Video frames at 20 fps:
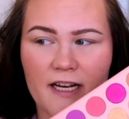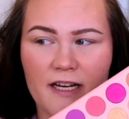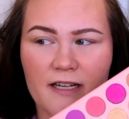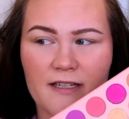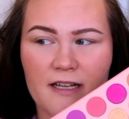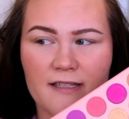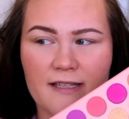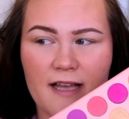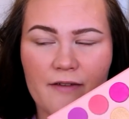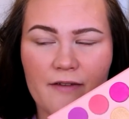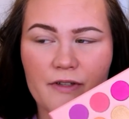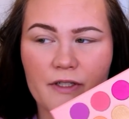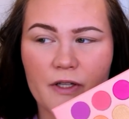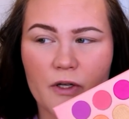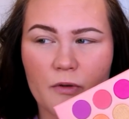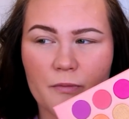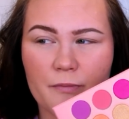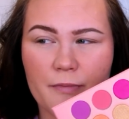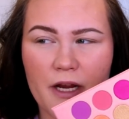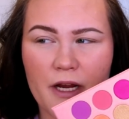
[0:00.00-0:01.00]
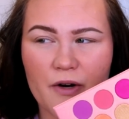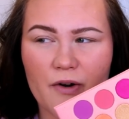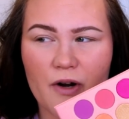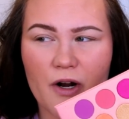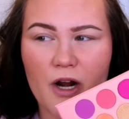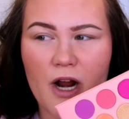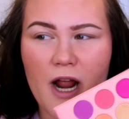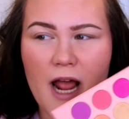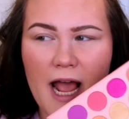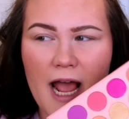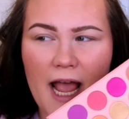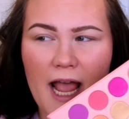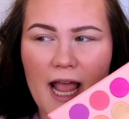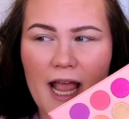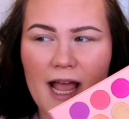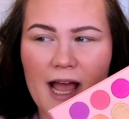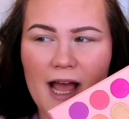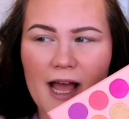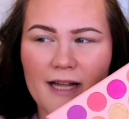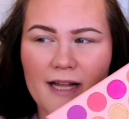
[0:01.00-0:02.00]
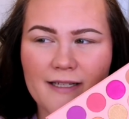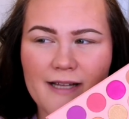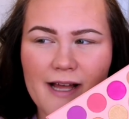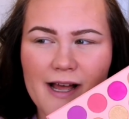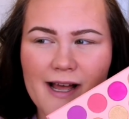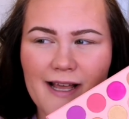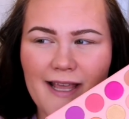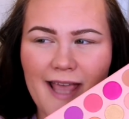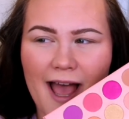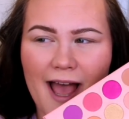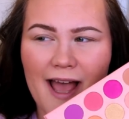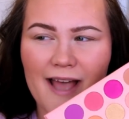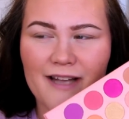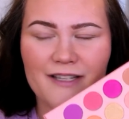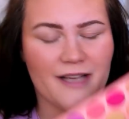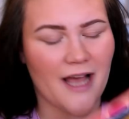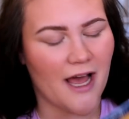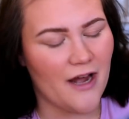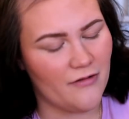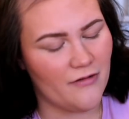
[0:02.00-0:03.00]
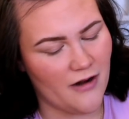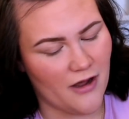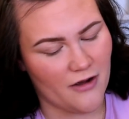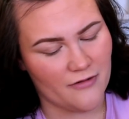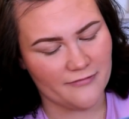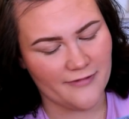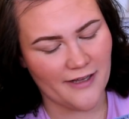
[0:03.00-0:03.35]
It does have a little mirror, and uh, yeah, I, I don't know.